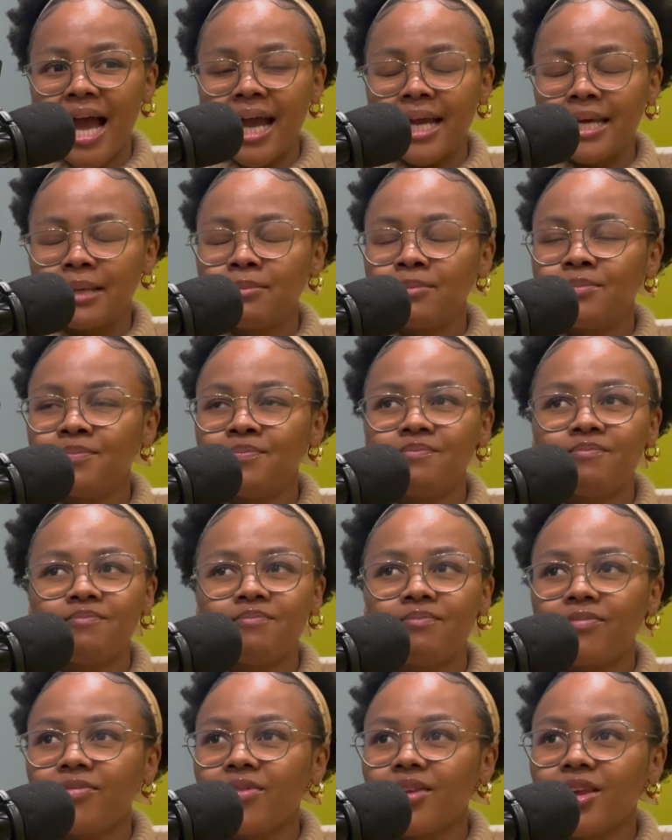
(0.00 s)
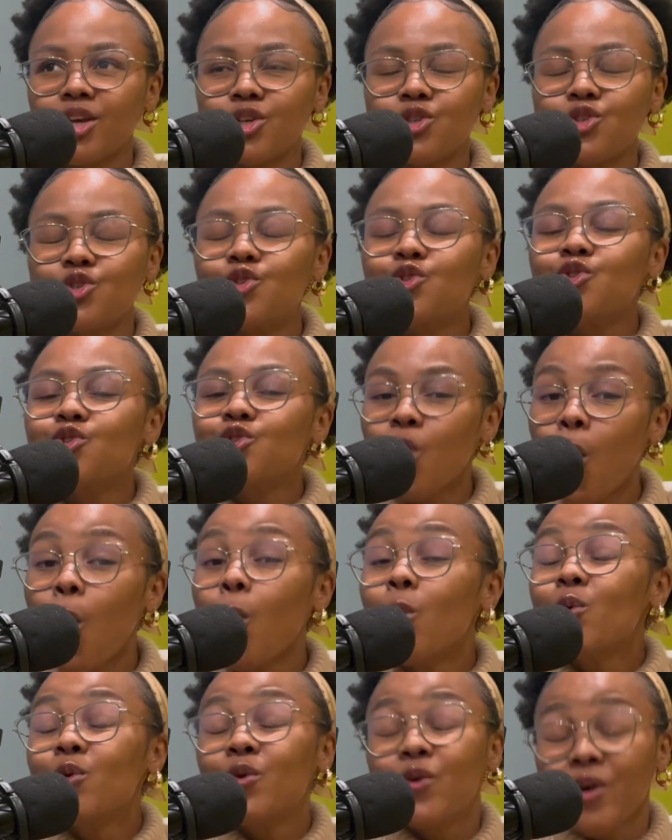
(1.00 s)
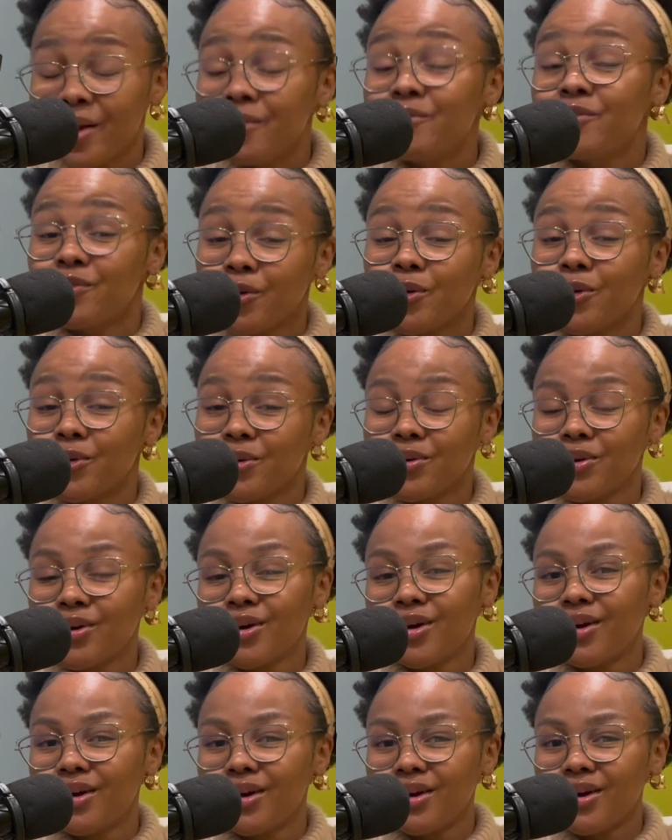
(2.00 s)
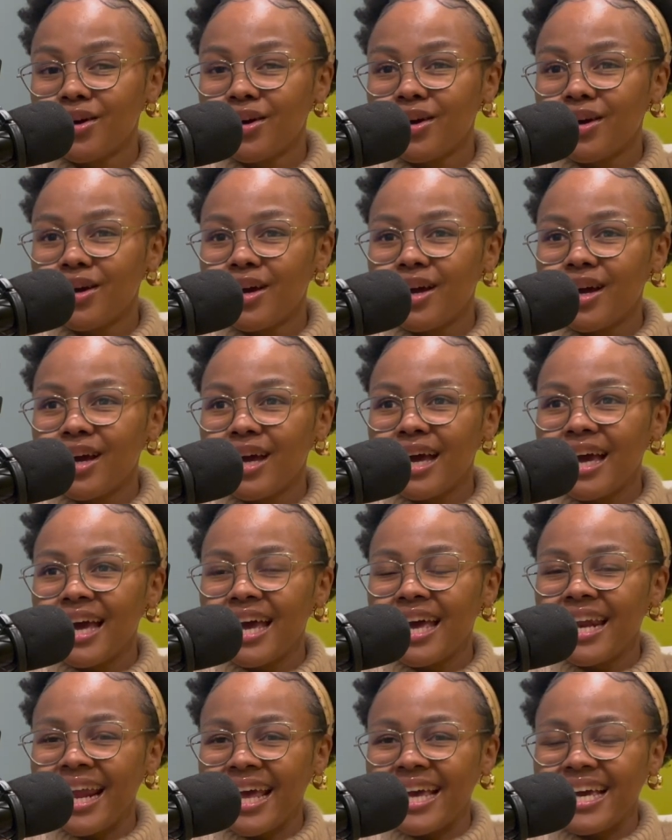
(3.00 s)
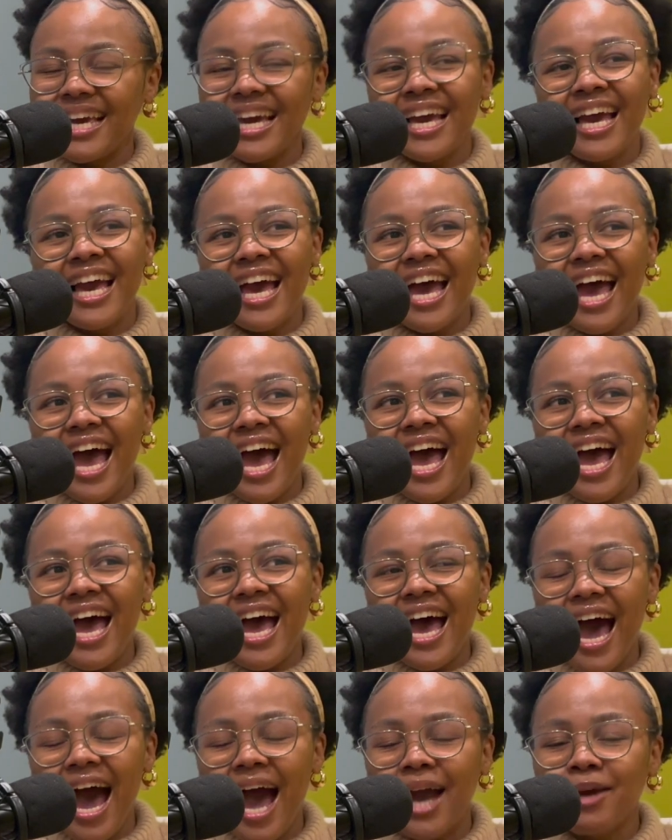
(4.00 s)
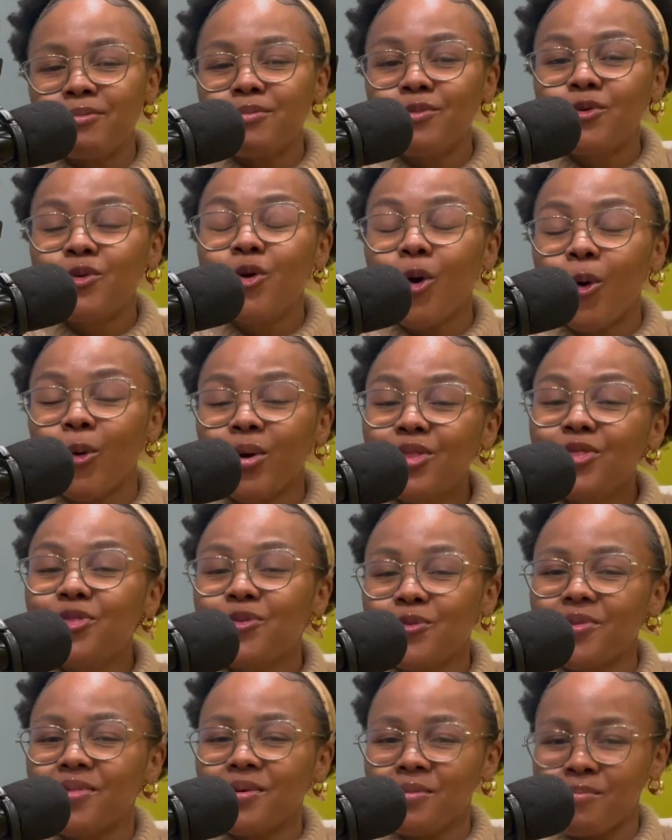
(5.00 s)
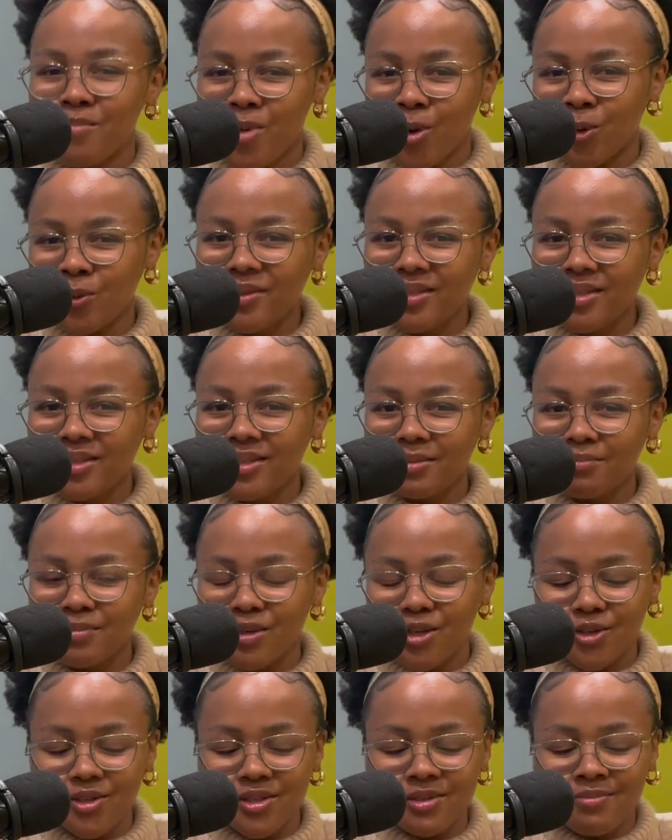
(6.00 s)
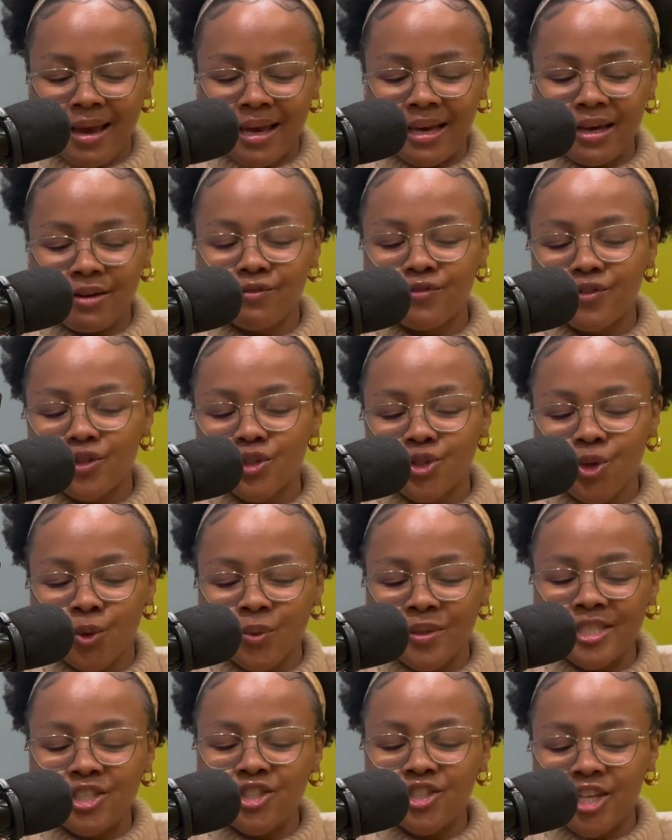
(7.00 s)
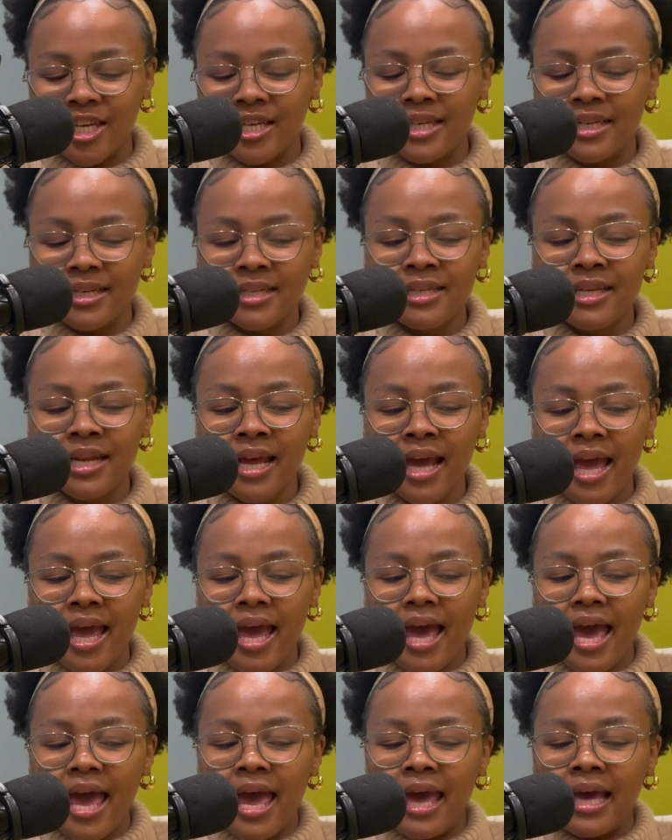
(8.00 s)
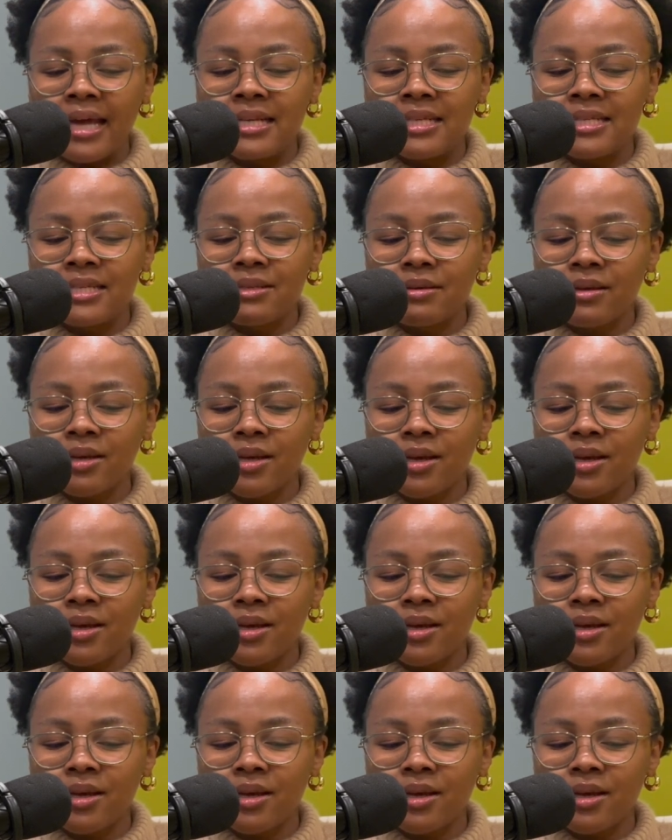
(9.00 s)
I am so grateful. Like, I'm going through the most because my comfort zone is shaken and